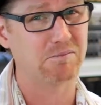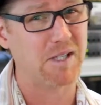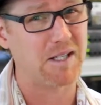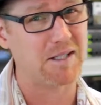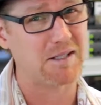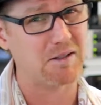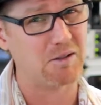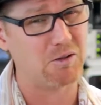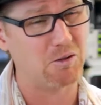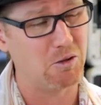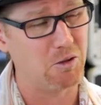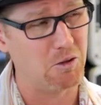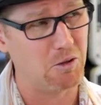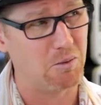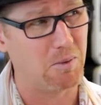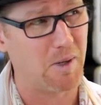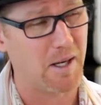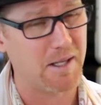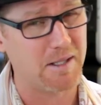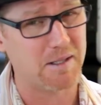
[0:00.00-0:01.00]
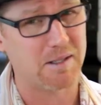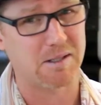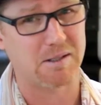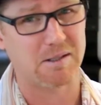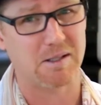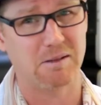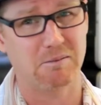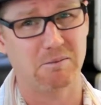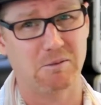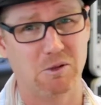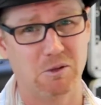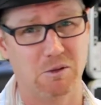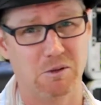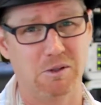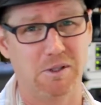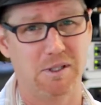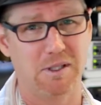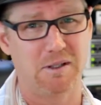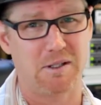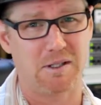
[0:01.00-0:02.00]
doesn't always sit
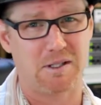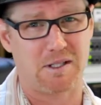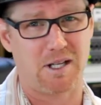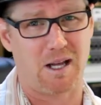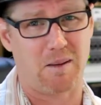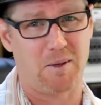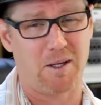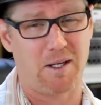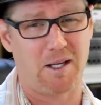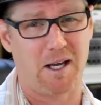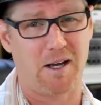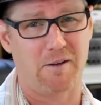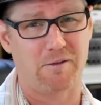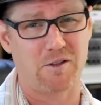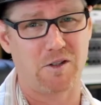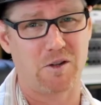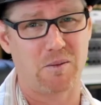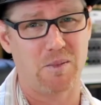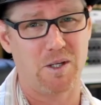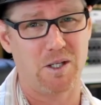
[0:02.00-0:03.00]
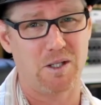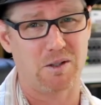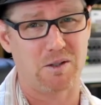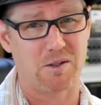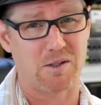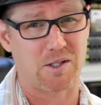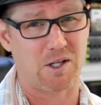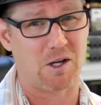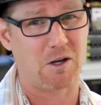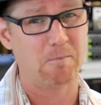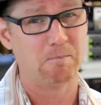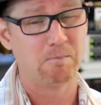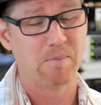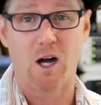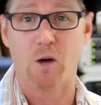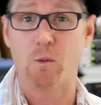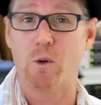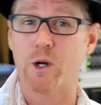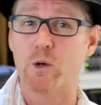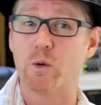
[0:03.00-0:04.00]
good in the stomach after the meal. So
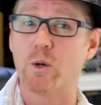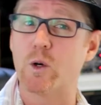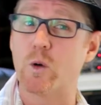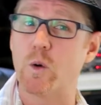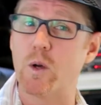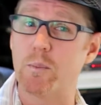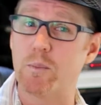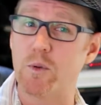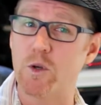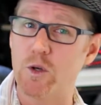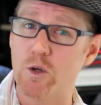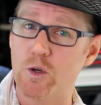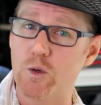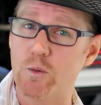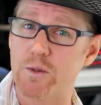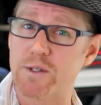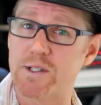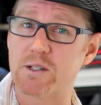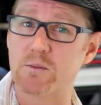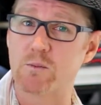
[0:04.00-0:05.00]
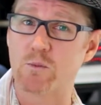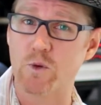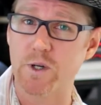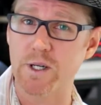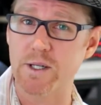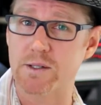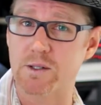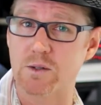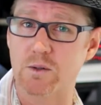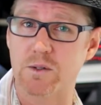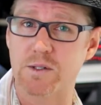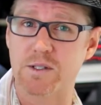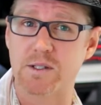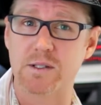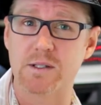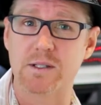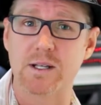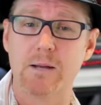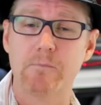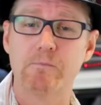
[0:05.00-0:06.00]
I want to equip you with some
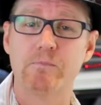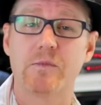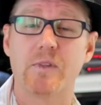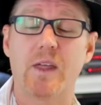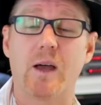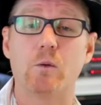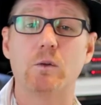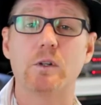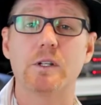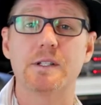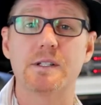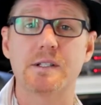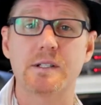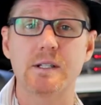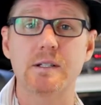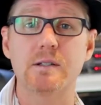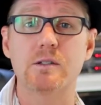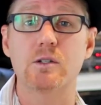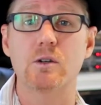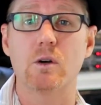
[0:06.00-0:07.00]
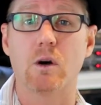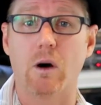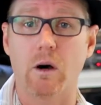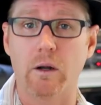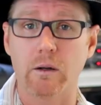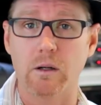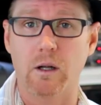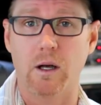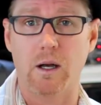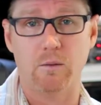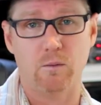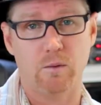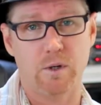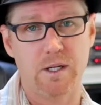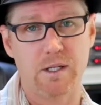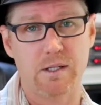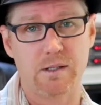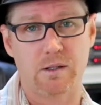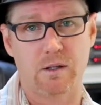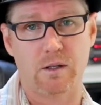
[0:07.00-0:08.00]
resources that will assist your online
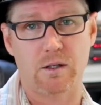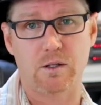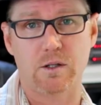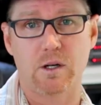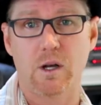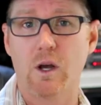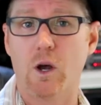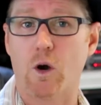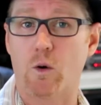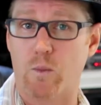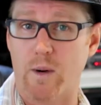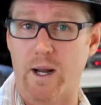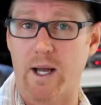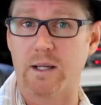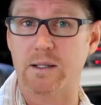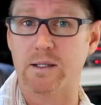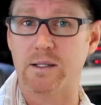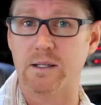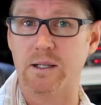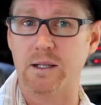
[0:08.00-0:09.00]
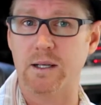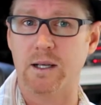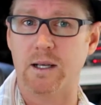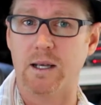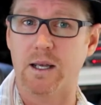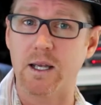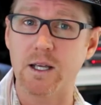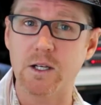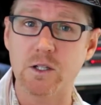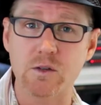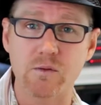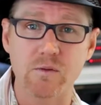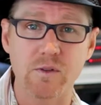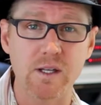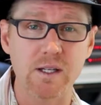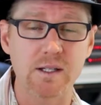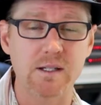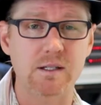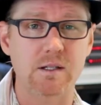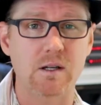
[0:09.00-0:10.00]
research around singing. Each of
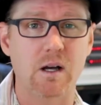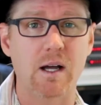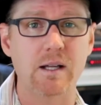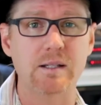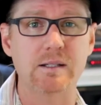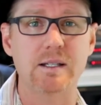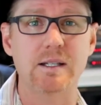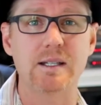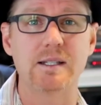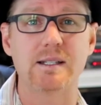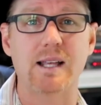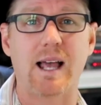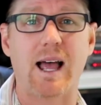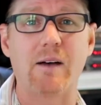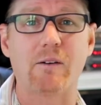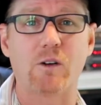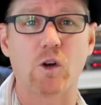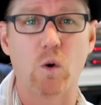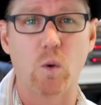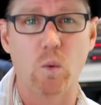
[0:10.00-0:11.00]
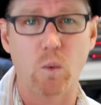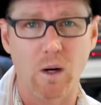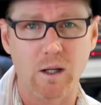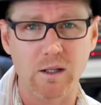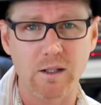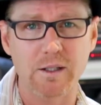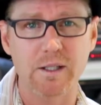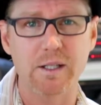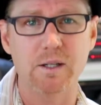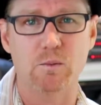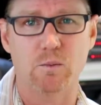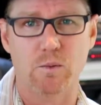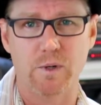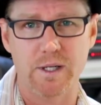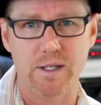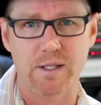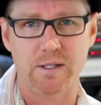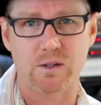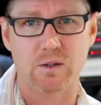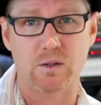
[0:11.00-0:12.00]
these sites is a quality
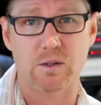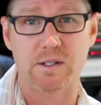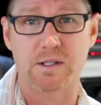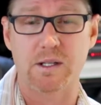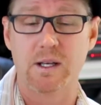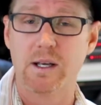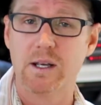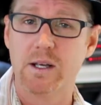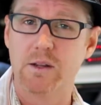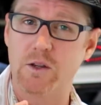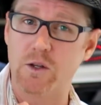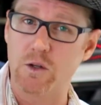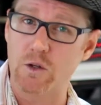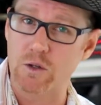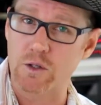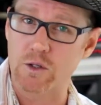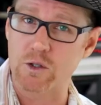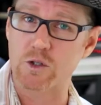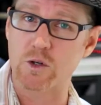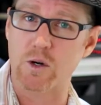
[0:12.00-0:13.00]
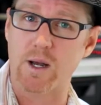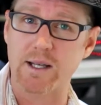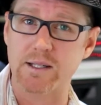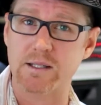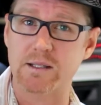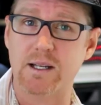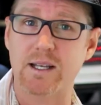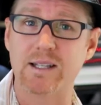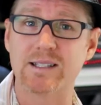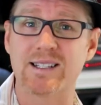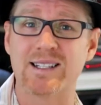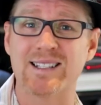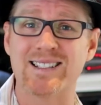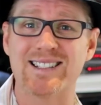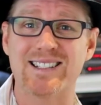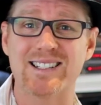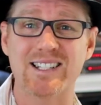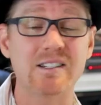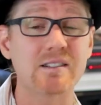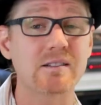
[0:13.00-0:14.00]
resource that you can trust as
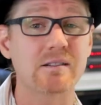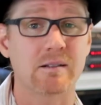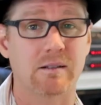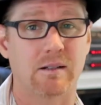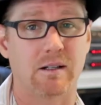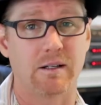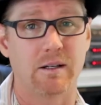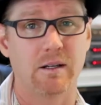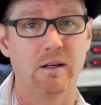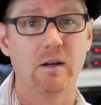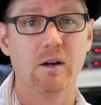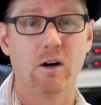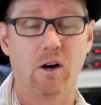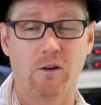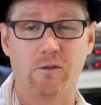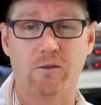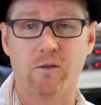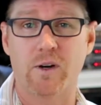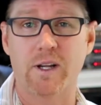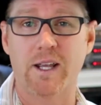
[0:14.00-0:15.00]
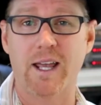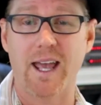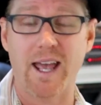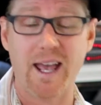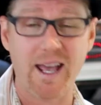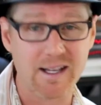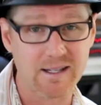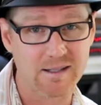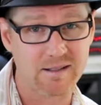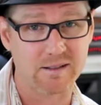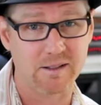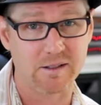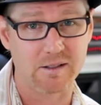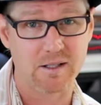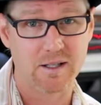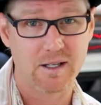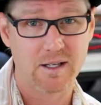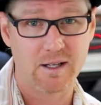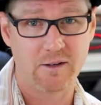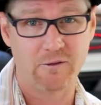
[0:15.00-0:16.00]
consistently offering
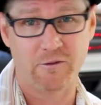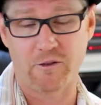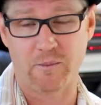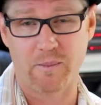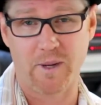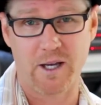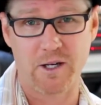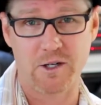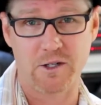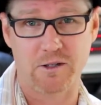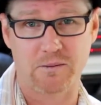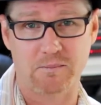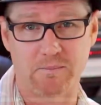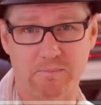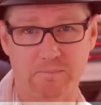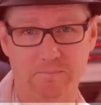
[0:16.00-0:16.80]
excellent information.